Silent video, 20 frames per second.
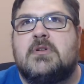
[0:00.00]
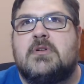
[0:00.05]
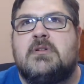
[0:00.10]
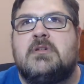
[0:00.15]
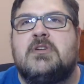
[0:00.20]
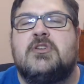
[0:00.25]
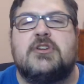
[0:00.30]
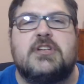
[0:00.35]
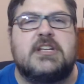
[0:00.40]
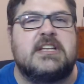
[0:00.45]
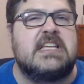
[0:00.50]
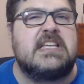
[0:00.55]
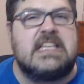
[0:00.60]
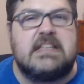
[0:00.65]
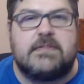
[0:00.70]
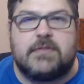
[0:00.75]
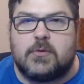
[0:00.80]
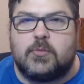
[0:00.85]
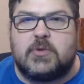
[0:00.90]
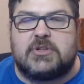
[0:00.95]
good and
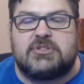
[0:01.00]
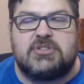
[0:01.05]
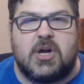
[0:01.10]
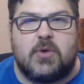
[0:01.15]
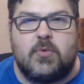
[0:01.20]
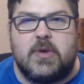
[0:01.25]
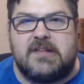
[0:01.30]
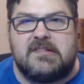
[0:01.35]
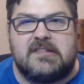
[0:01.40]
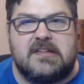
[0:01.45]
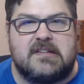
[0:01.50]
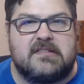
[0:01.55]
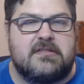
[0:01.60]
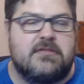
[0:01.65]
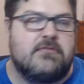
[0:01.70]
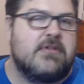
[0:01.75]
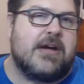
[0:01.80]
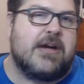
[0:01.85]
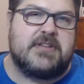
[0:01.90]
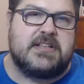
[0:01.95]
evil will coexist
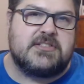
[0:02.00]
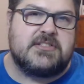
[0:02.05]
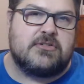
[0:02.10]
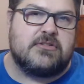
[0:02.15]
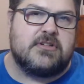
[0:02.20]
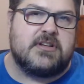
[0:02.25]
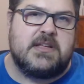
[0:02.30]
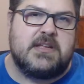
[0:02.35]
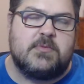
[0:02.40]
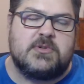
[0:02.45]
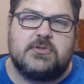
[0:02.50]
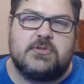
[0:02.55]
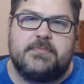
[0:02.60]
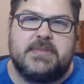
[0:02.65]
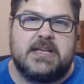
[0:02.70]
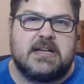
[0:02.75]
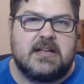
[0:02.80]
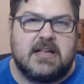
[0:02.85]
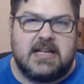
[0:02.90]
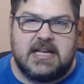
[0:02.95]
throughout eternity, which would
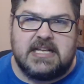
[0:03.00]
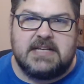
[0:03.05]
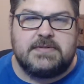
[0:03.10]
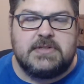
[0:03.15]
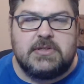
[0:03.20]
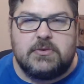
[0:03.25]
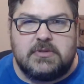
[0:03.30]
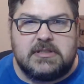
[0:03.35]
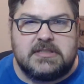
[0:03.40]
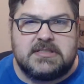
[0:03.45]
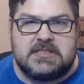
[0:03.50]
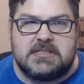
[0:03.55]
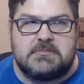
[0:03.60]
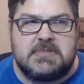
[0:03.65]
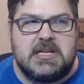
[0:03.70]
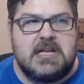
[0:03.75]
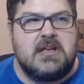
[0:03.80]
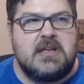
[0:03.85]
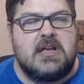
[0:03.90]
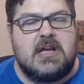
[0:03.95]
be a kind of
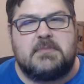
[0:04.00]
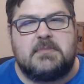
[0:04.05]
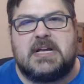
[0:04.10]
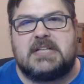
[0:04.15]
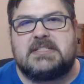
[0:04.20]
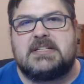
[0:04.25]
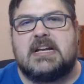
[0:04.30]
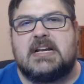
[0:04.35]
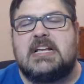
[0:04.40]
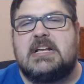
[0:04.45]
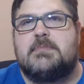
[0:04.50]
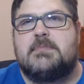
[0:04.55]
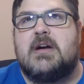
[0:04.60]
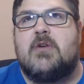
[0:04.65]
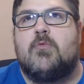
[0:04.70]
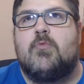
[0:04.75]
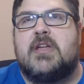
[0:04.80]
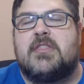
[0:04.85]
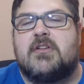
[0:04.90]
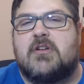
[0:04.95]
dualism. I'm not talking
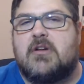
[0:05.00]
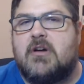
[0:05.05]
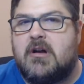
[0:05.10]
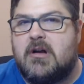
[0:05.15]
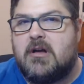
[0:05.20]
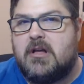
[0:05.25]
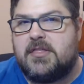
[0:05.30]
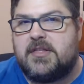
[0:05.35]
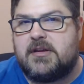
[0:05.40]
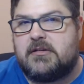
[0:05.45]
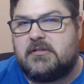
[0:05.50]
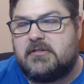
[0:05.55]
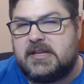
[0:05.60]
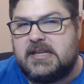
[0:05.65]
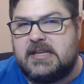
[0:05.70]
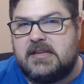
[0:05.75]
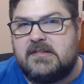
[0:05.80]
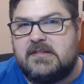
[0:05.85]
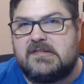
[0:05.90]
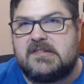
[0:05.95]
about whether all there
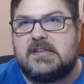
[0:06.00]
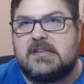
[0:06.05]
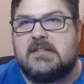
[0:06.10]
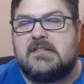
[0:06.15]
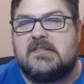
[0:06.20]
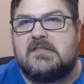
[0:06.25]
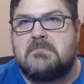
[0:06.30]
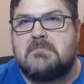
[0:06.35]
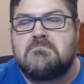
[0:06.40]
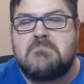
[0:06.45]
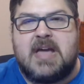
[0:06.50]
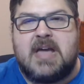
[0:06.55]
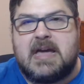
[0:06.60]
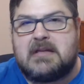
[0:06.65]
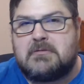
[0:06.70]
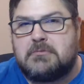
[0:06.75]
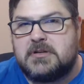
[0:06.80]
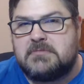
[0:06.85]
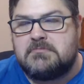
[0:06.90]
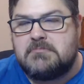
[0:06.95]
is
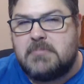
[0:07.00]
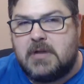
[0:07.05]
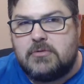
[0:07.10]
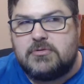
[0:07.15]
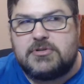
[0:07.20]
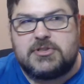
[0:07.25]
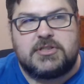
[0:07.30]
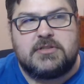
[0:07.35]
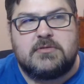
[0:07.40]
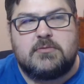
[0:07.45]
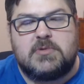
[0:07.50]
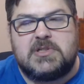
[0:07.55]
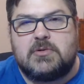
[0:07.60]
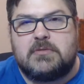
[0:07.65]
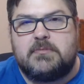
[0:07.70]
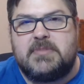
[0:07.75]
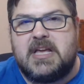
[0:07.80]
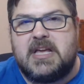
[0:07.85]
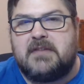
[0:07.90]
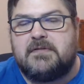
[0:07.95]
matter and motion, which
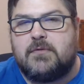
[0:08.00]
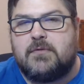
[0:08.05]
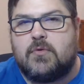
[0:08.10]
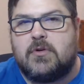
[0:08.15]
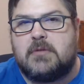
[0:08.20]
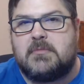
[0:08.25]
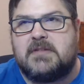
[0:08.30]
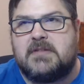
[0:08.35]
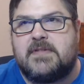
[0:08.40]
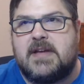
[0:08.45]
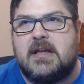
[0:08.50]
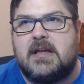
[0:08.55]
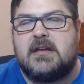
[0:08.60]
would be a form of